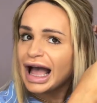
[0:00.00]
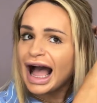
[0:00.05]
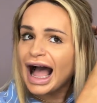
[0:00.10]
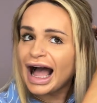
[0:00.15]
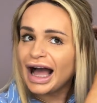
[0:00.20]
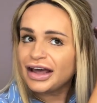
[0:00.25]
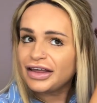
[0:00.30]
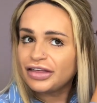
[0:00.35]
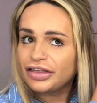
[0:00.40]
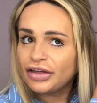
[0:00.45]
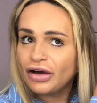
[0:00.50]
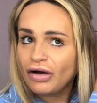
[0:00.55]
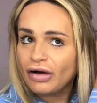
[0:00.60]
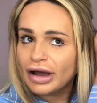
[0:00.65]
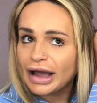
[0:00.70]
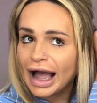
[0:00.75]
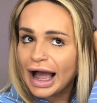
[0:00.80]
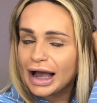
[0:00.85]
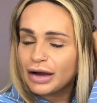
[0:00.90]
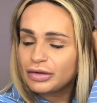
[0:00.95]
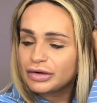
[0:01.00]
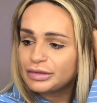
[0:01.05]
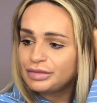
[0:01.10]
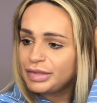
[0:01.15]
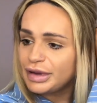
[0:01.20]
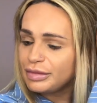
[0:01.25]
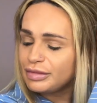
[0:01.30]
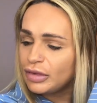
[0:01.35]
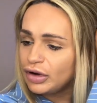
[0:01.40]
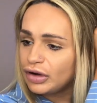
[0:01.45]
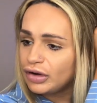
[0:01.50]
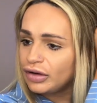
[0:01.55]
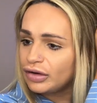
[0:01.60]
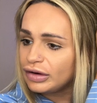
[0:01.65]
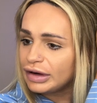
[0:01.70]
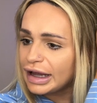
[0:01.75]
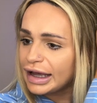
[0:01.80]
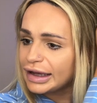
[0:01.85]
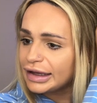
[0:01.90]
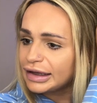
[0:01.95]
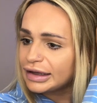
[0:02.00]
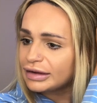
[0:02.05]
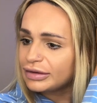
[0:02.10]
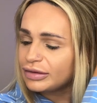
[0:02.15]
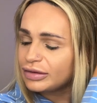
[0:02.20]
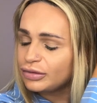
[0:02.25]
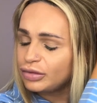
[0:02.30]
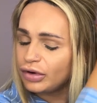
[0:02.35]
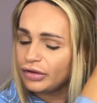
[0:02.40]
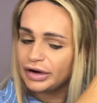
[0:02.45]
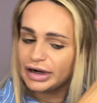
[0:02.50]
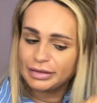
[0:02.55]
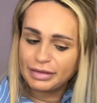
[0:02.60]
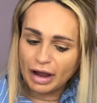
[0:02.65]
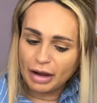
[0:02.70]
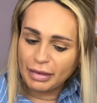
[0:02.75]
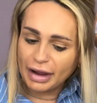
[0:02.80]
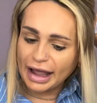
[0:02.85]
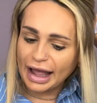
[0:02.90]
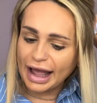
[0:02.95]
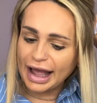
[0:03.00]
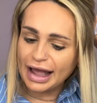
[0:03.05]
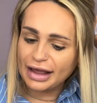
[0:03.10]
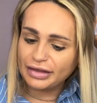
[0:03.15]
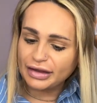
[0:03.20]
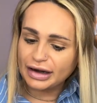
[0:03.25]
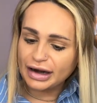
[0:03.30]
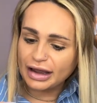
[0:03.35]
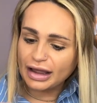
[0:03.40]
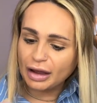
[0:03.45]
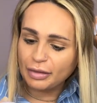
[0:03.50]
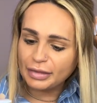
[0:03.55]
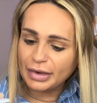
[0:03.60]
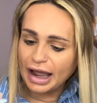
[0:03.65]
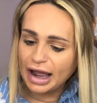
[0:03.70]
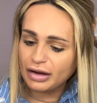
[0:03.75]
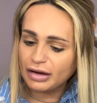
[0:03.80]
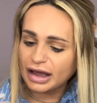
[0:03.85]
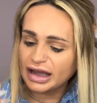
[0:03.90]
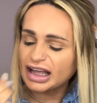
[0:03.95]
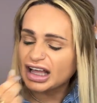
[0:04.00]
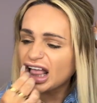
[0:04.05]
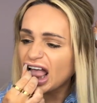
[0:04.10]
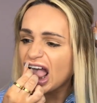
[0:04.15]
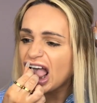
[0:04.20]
I thought I would be more like worried about my hair than I am now. Like,